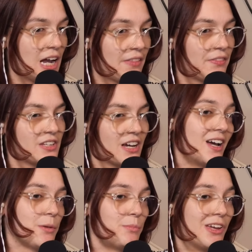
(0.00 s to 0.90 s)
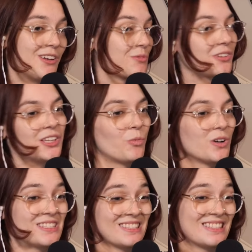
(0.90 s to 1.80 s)
At the time, it really
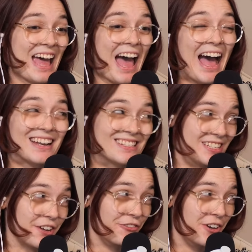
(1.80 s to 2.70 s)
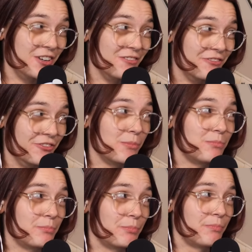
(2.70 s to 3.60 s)
wasn't that different
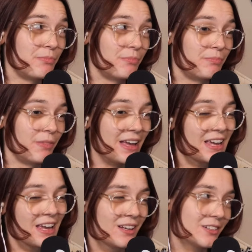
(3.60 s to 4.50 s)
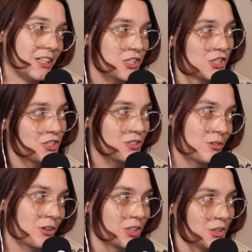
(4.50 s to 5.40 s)
from like English
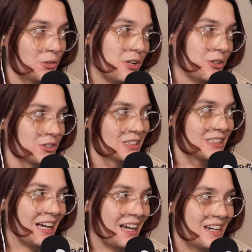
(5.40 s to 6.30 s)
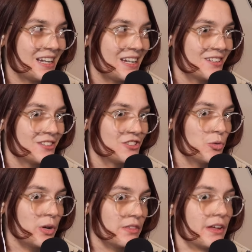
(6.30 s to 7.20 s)
or colonial society
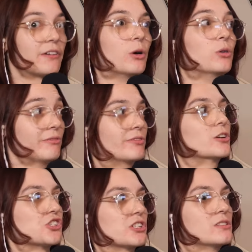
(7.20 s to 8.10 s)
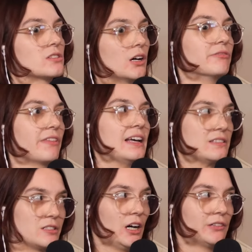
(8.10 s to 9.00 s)
doing their own versions of that
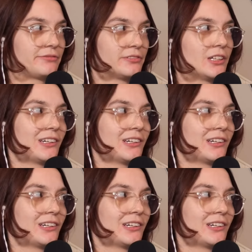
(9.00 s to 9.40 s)
stuff.